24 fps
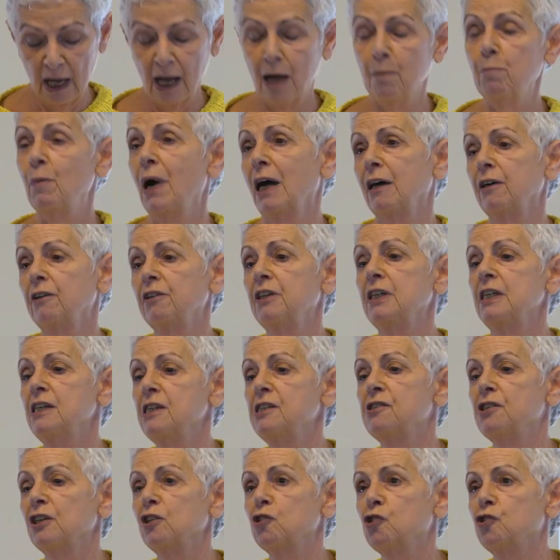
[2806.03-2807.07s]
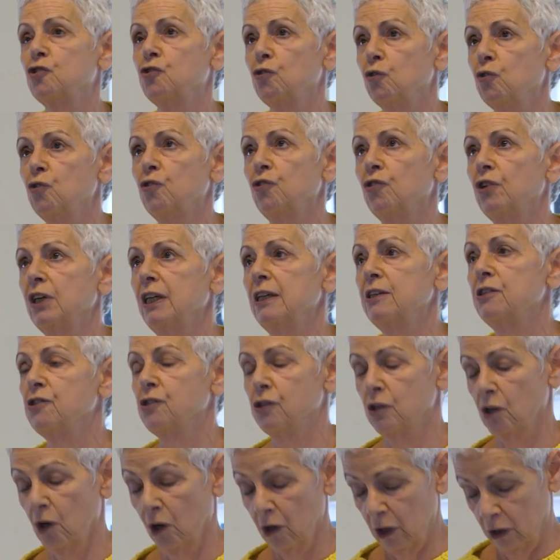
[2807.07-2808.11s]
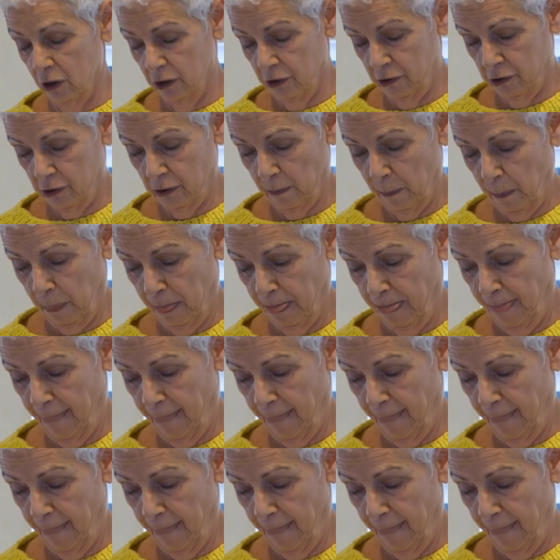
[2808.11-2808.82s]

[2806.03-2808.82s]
among these extraordinary scholars.